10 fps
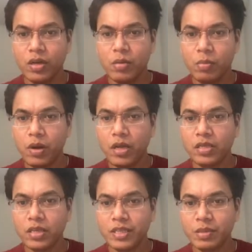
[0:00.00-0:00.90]

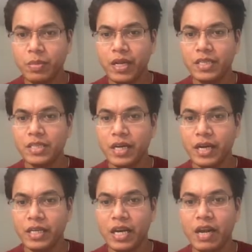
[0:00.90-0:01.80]
plus space
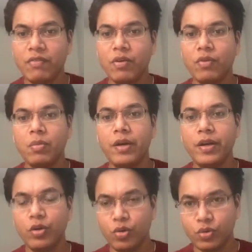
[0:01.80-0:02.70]
and the left will be
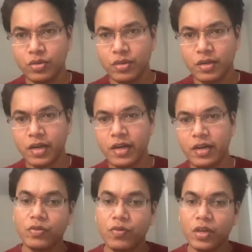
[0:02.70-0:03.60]
dose, right.
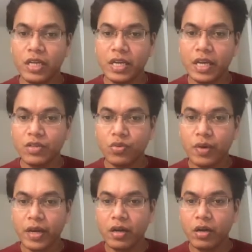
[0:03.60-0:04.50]
For the case
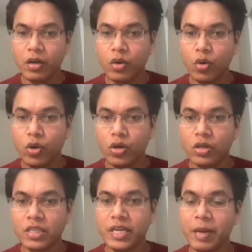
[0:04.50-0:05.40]
when node dot
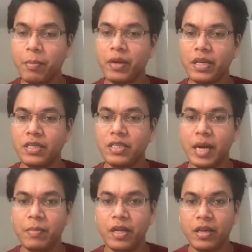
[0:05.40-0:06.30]
step is
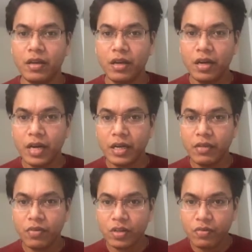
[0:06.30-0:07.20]
empty, like
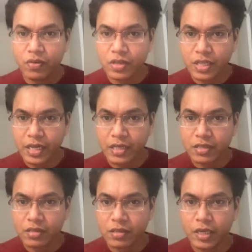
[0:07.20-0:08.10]
for the first case,
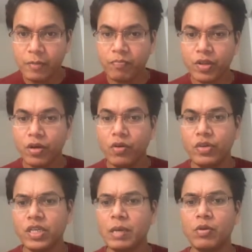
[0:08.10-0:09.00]
okay, we
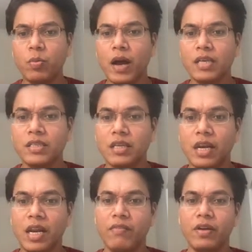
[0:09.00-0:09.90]
just have to pass
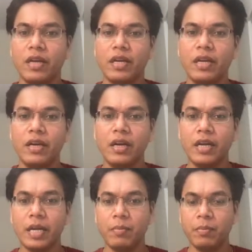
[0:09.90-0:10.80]
left in
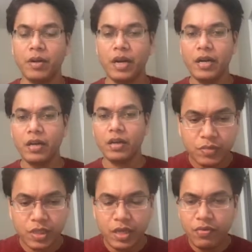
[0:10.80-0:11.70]
temp, right.
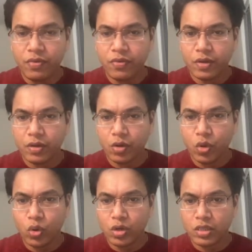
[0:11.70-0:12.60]
If
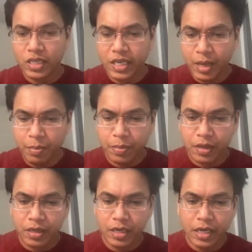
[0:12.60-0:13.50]
node dot step
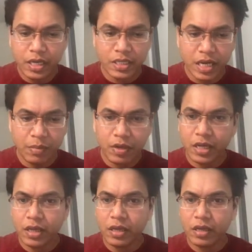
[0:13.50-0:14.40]
is empty,